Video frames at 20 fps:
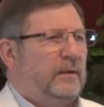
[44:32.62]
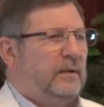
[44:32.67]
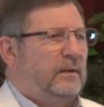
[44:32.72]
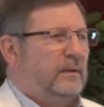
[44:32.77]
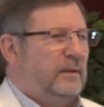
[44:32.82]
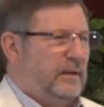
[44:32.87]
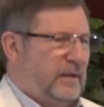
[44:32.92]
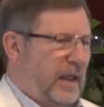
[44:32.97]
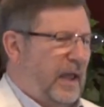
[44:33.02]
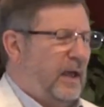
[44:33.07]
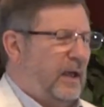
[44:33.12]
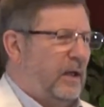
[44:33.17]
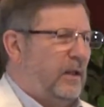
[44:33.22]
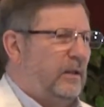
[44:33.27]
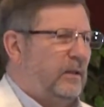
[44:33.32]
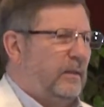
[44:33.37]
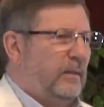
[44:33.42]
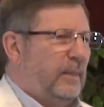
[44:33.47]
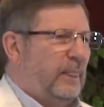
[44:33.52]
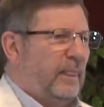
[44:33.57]

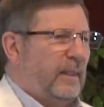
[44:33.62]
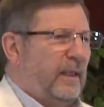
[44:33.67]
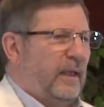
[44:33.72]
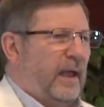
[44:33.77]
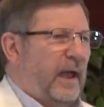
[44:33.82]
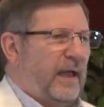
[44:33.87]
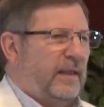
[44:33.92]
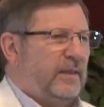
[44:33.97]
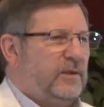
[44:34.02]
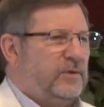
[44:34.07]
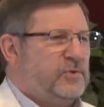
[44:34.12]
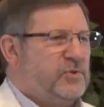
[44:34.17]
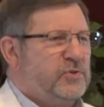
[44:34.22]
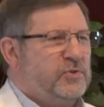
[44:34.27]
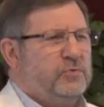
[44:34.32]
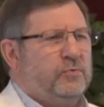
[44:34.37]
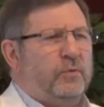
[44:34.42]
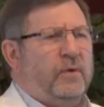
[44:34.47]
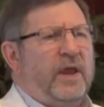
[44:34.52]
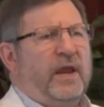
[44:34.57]
Liddell, had this
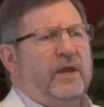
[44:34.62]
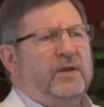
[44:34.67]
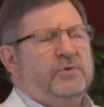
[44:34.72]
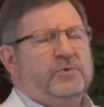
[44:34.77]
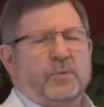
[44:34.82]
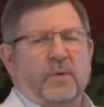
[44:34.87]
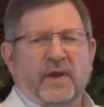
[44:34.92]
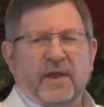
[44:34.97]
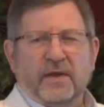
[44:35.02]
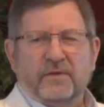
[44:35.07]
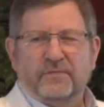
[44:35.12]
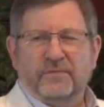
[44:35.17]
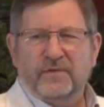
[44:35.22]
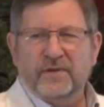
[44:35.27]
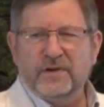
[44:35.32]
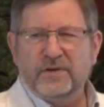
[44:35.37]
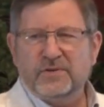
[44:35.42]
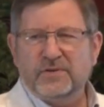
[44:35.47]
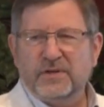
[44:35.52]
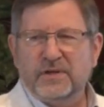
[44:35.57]
strange way of
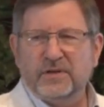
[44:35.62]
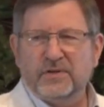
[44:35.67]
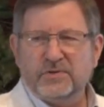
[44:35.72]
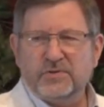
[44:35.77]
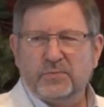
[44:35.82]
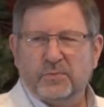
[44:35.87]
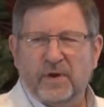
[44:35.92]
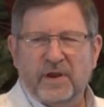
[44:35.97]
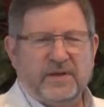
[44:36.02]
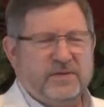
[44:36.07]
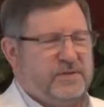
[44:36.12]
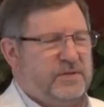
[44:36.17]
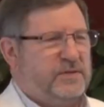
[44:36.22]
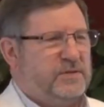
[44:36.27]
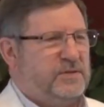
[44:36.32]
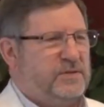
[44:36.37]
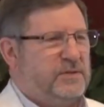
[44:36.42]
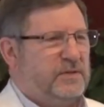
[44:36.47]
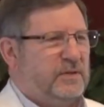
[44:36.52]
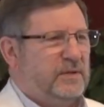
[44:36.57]
finishing his
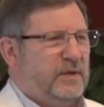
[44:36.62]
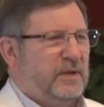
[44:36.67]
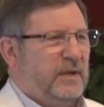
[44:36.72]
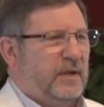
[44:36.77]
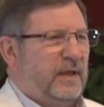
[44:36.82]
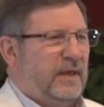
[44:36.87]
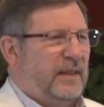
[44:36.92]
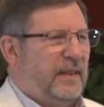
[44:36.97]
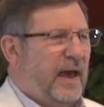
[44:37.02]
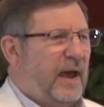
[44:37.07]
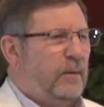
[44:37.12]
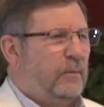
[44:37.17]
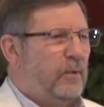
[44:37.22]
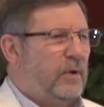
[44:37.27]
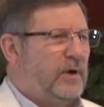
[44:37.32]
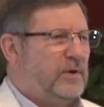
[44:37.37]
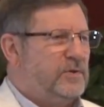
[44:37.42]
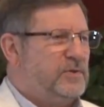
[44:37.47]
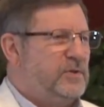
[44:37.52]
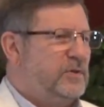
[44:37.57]
races. And that
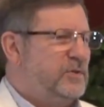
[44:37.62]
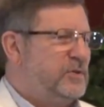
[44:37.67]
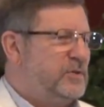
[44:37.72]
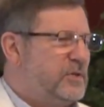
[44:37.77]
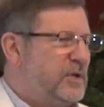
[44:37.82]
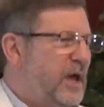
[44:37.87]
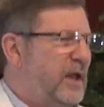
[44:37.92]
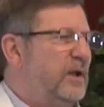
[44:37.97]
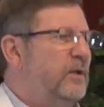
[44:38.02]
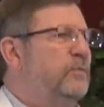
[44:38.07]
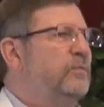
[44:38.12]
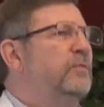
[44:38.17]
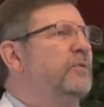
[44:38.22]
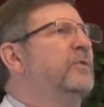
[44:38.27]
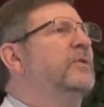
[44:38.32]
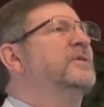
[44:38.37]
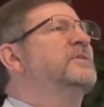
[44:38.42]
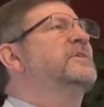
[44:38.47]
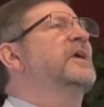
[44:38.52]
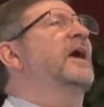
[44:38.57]
was, he just kind of
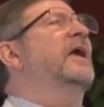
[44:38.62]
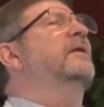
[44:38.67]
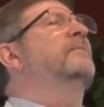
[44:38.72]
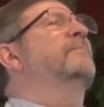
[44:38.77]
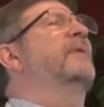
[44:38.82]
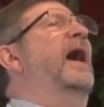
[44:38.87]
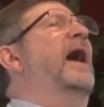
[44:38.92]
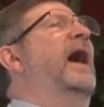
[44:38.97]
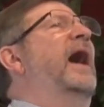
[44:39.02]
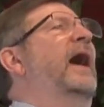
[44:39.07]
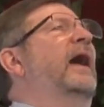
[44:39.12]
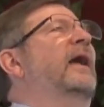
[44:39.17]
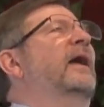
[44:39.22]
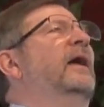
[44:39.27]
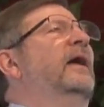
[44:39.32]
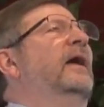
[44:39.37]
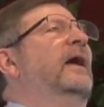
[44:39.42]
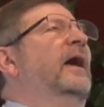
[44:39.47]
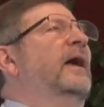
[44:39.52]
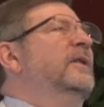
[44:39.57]
threw his head
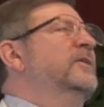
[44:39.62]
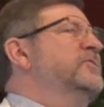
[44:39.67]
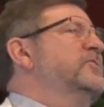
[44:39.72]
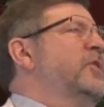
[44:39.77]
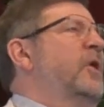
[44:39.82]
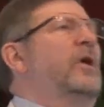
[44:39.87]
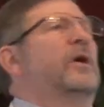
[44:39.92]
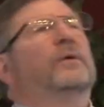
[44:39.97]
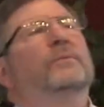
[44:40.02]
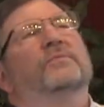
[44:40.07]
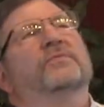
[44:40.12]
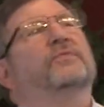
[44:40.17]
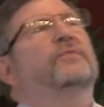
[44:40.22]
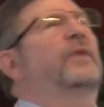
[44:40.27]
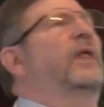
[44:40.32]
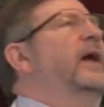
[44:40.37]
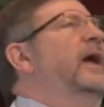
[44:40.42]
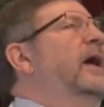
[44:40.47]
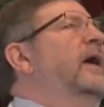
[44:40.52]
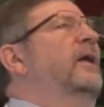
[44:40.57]
back and his arms
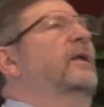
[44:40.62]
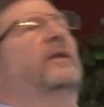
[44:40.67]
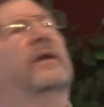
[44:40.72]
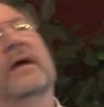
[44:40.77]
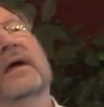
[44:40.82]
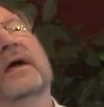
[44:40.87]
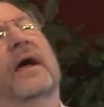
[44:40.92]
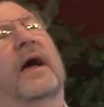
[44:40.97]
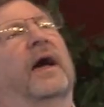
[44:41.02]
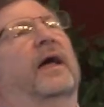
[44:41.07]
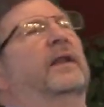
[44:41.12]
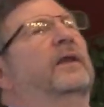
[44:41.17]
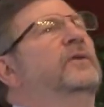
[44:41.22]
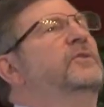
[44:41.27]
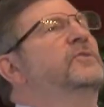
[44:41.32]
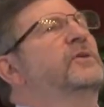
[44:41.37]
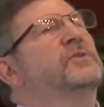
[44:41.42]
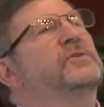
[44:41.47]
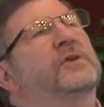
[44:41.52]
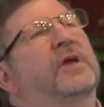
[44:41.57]
flailed and he
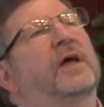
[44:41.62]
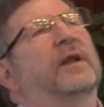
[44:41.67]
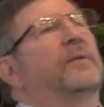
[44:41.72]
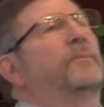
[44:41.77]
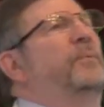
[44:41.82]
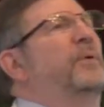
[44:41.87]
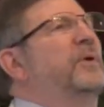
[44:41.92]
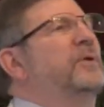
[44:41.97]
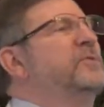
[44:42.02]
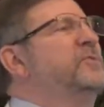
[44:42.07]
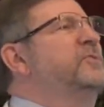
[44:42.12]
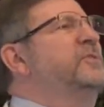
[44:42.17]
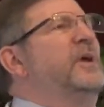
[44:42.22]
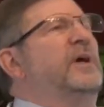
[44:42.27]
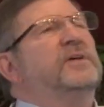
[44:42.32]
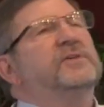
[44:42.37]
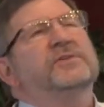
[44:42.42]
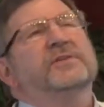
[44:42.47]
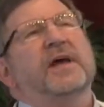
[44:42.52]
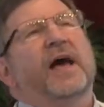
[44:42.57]
just kind of put his
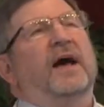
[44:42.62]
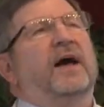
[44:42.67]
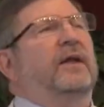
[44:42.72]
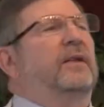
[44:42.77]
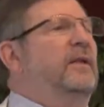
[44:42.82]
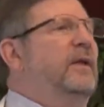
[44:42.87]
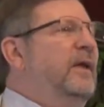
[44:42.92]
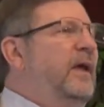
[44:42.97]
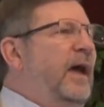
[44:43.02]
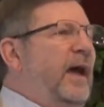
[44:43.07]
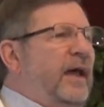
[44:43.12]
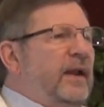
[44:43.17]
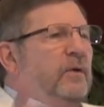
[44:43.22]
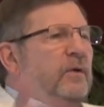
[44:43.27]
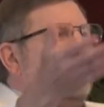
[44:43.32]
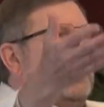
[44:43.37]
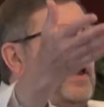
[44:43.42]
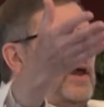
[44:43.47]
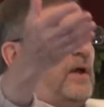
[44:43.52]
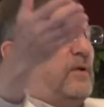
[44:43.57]
chest out and he
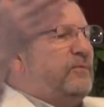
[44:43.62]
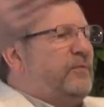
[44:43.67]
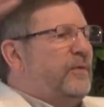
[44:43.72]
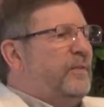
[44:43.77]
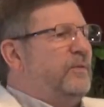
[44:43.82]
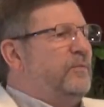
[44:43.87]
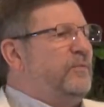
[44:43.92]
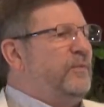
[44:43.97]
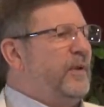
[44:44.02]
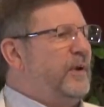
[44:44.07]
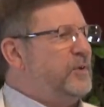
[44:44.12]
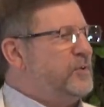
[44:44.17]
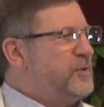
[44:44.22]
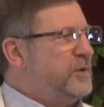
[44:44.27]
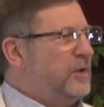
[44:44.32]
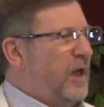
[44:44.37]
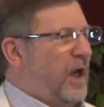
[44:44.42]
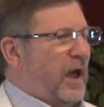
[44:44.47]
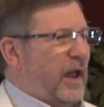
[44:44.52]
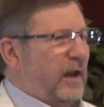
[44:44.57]
ran for the finish
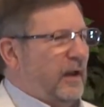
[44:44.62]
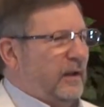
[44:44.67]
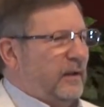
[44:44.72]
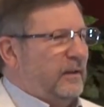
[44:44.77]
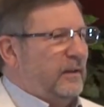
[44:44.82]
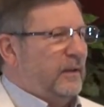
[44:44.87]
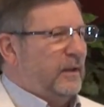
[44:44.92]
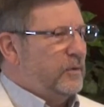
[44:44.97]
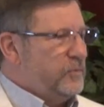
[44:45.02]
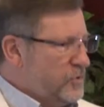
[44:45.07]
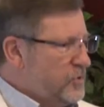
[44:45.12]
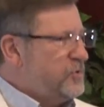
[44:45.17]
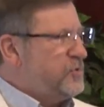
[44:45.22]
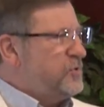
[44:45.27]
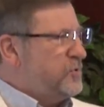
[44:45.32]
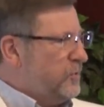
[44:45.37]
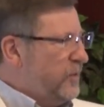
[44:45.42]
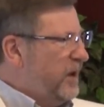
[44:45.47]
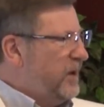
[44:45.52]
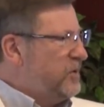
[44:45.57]
line. It was a
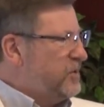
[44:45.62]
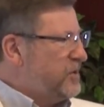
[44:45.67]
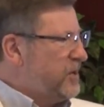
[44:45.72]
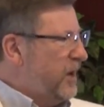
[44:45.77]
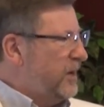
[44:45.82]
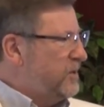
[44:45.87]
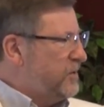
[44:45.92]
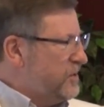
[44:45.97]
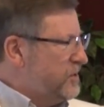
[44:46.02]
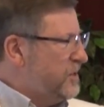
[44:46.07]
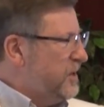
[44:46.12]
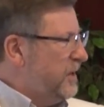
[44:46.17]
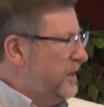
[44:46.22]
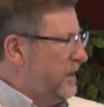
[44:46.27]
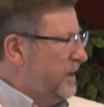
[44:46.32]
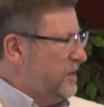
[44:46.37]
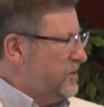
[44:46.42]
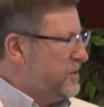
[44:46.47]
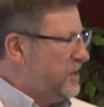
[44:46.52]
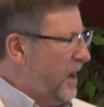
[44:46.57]
strange sight to see,
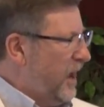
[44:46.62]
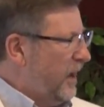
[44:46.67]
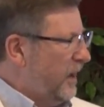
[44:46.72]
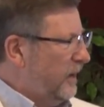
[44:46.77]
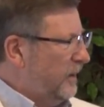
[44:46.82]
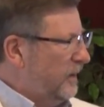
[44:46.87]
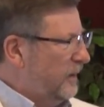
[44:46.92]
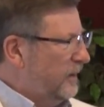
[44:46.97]
they say.